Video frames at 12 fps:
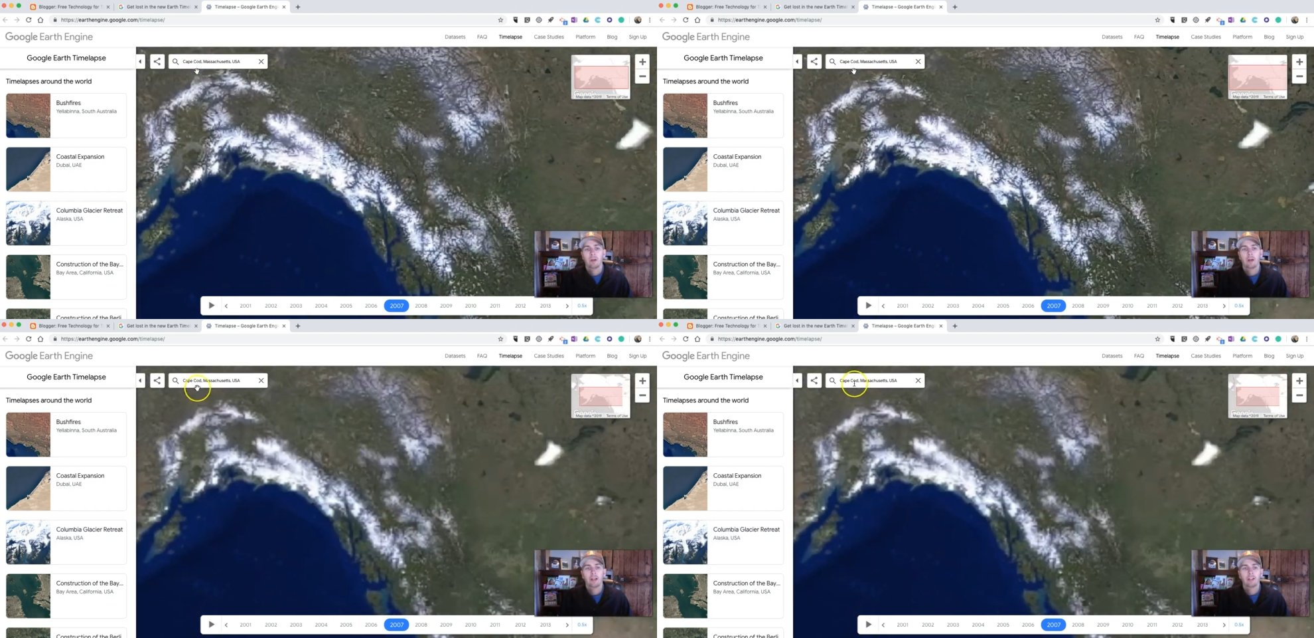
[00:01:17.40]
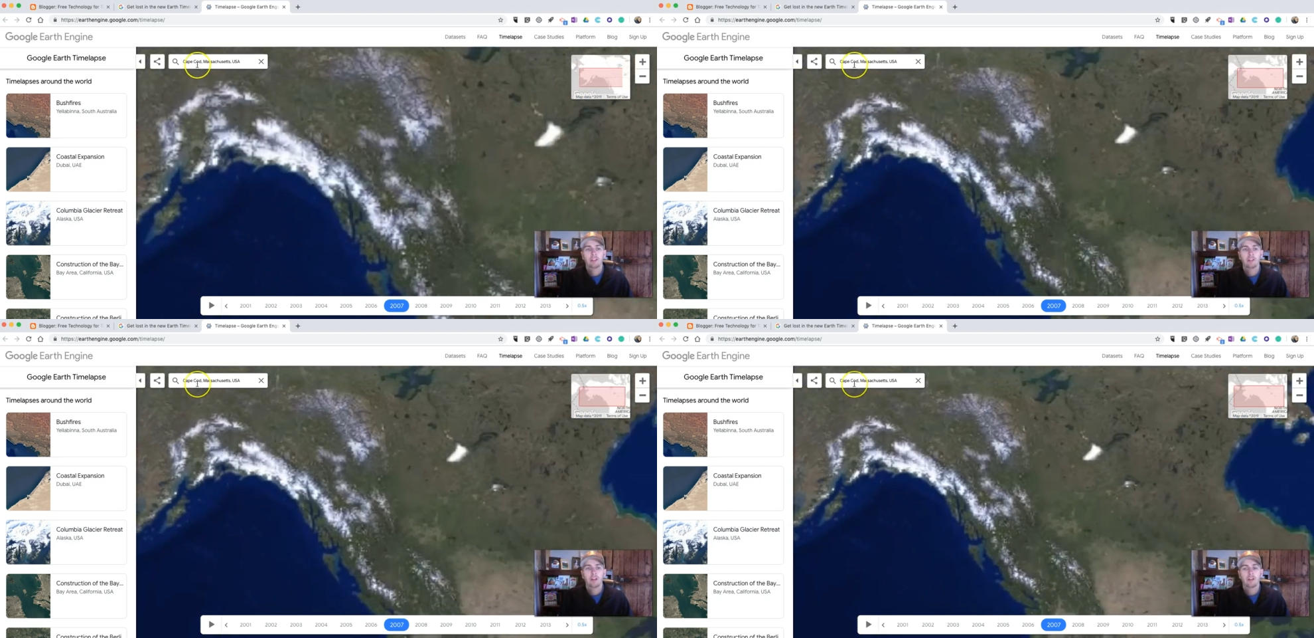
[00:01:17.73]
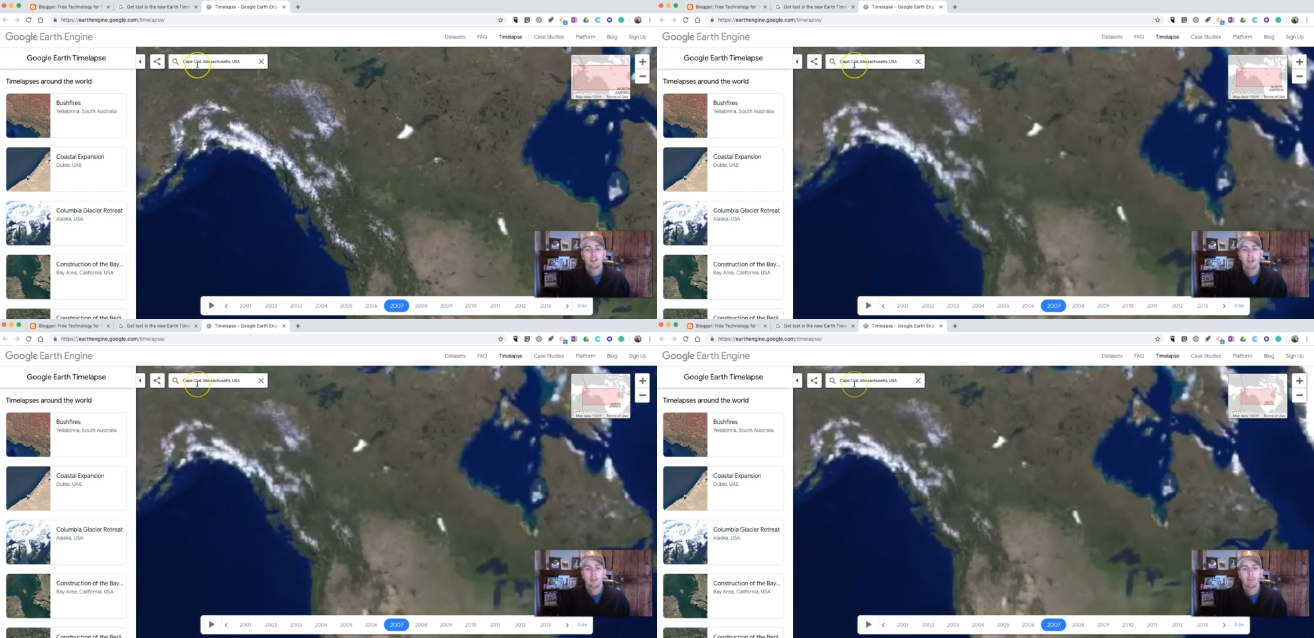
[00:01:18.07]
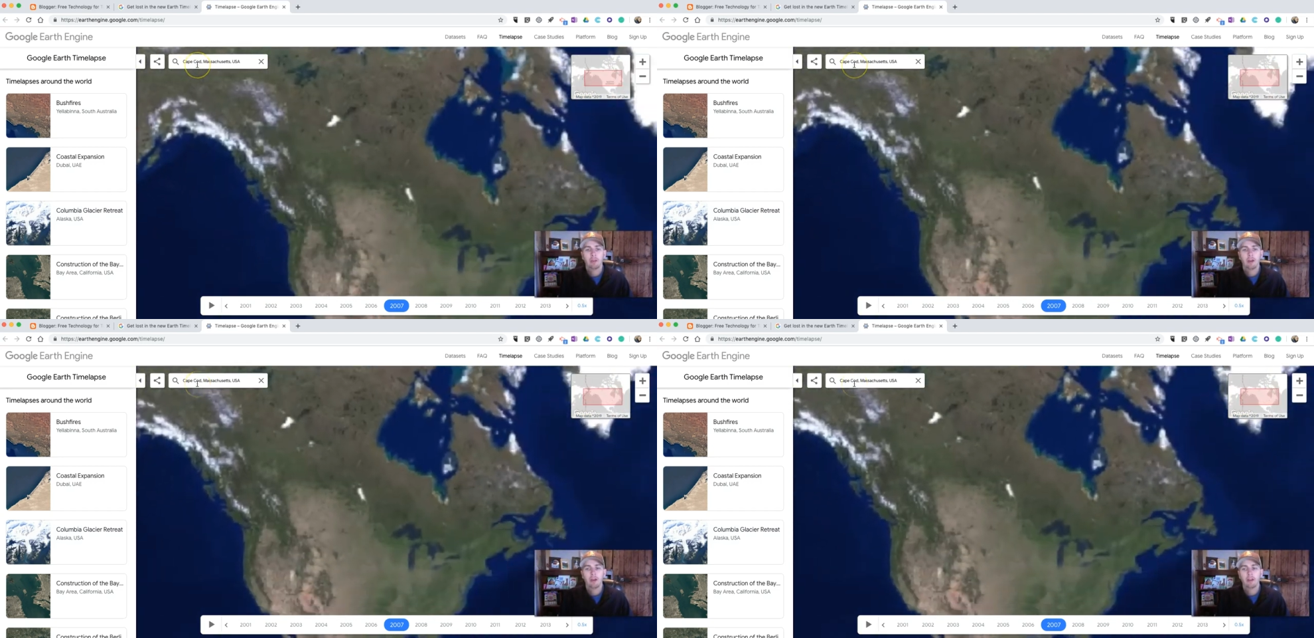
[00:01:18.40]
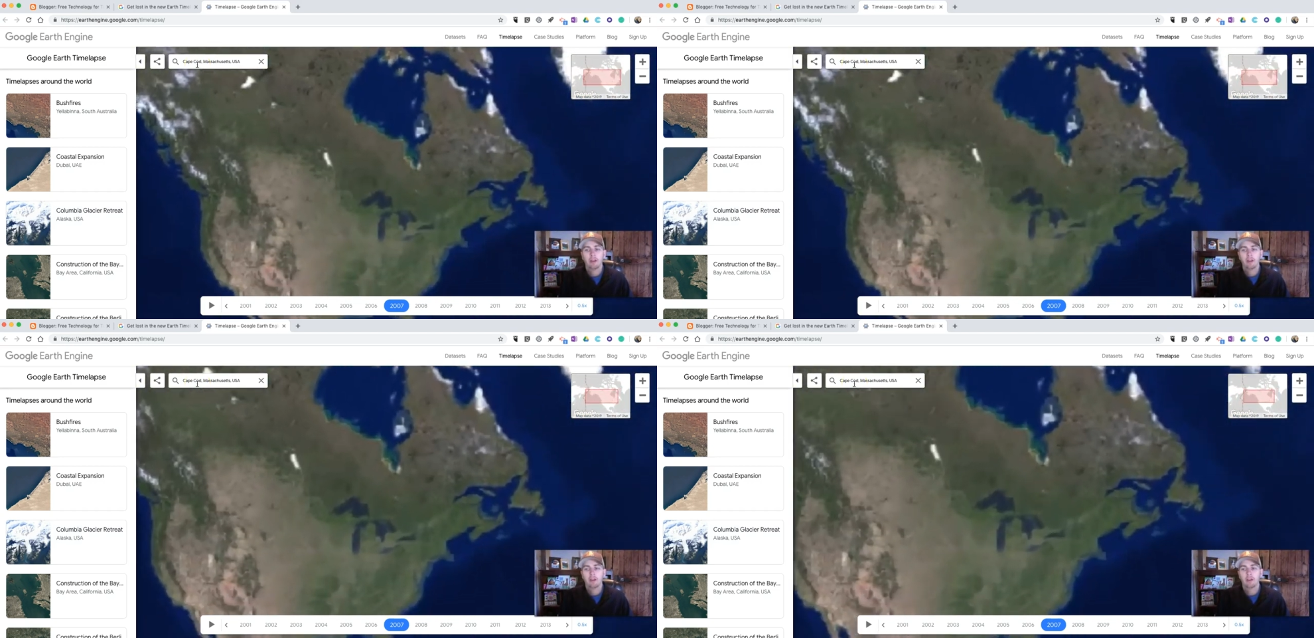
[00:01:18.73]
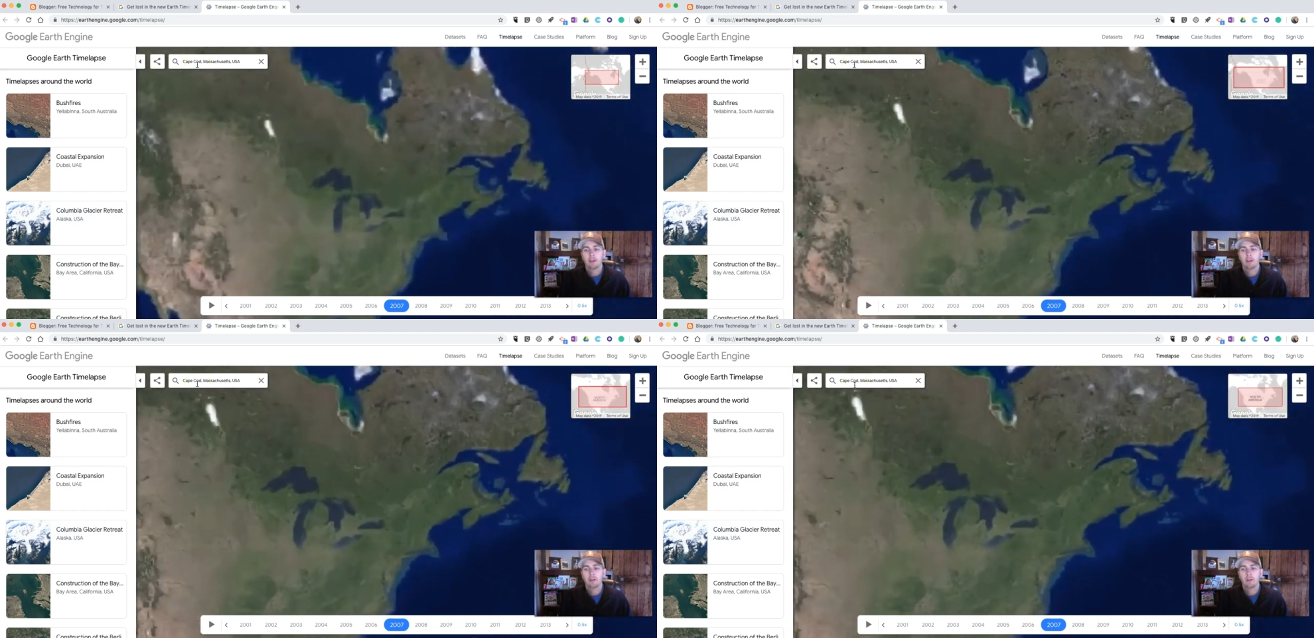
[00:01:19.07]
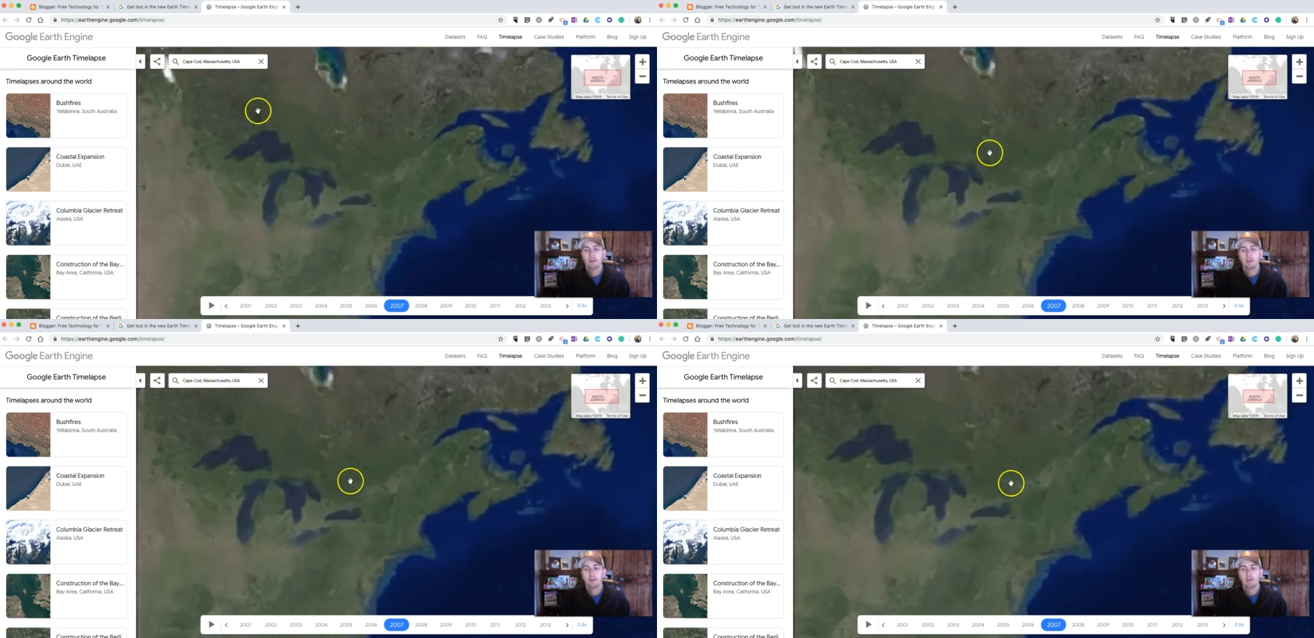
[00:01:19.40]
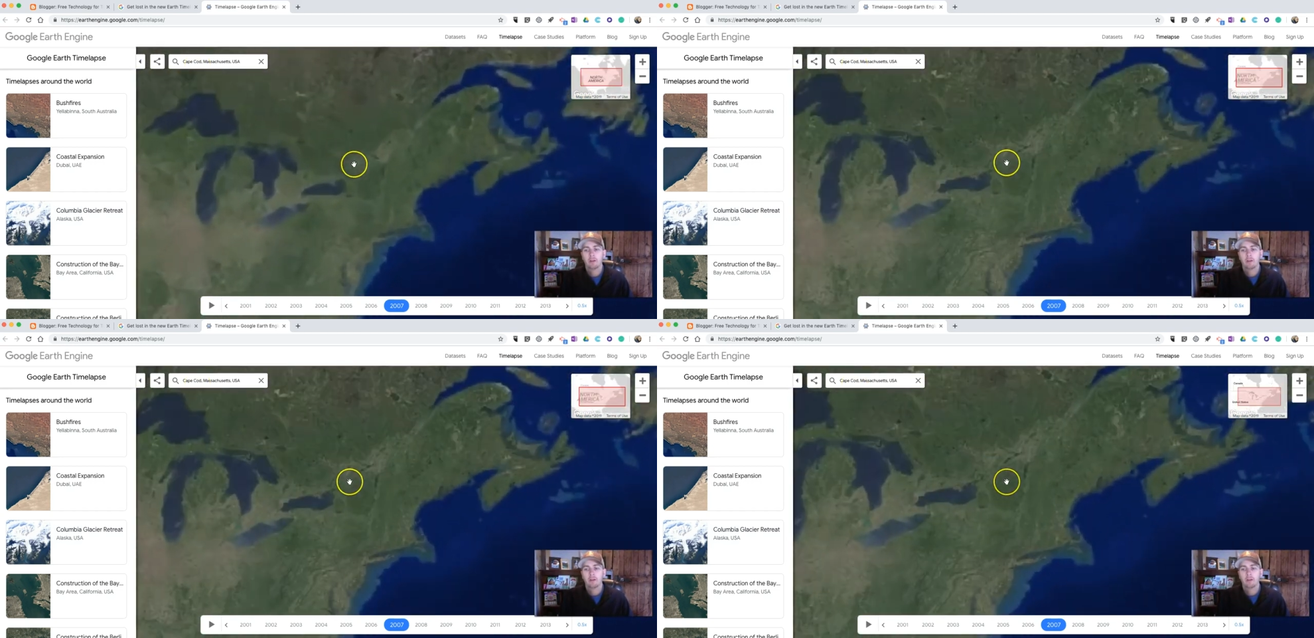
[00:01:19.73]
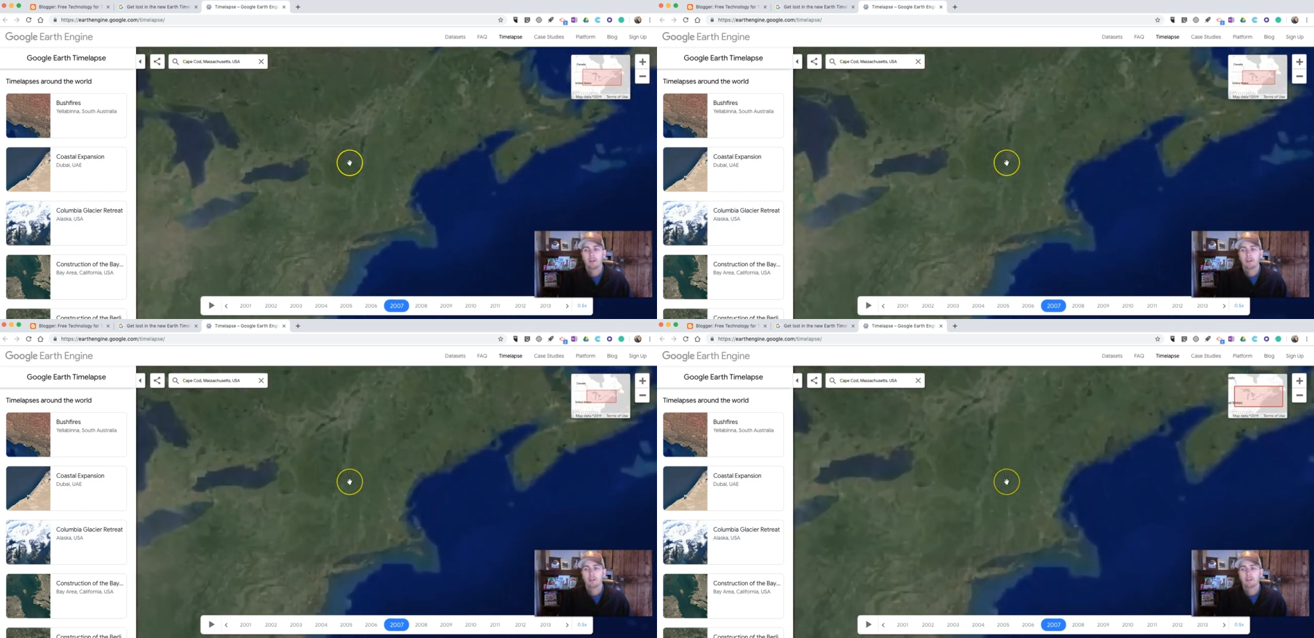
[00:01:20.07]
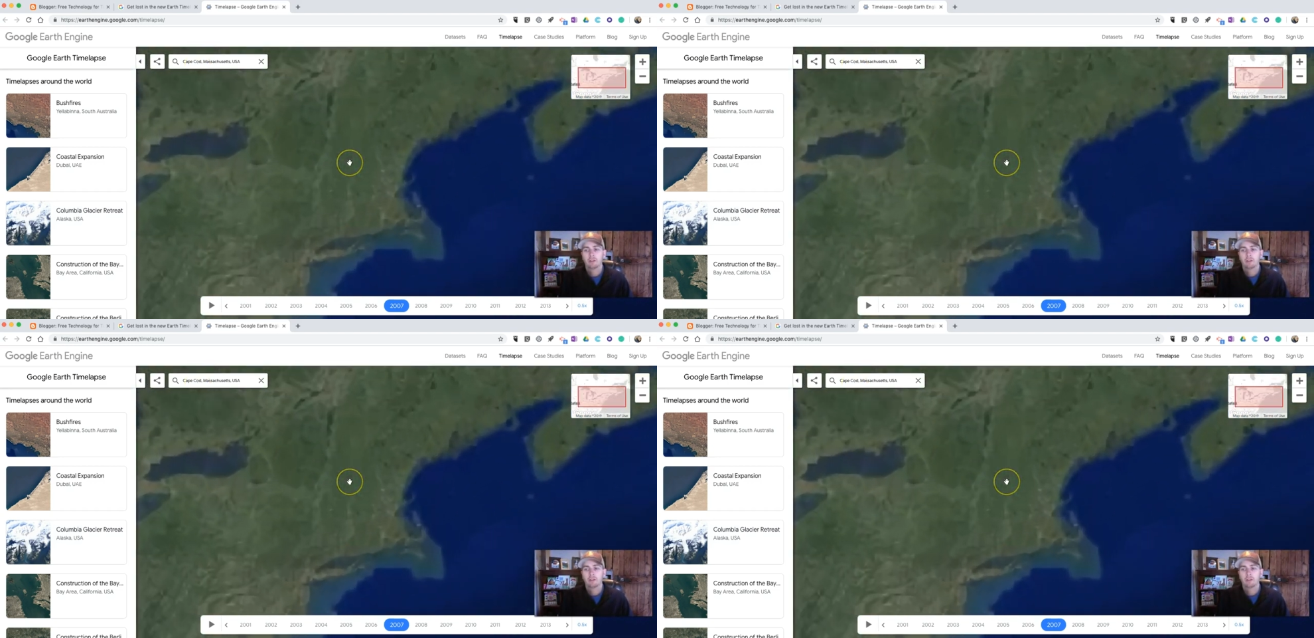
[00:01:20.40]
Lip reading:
Nobody's mouth can be seen.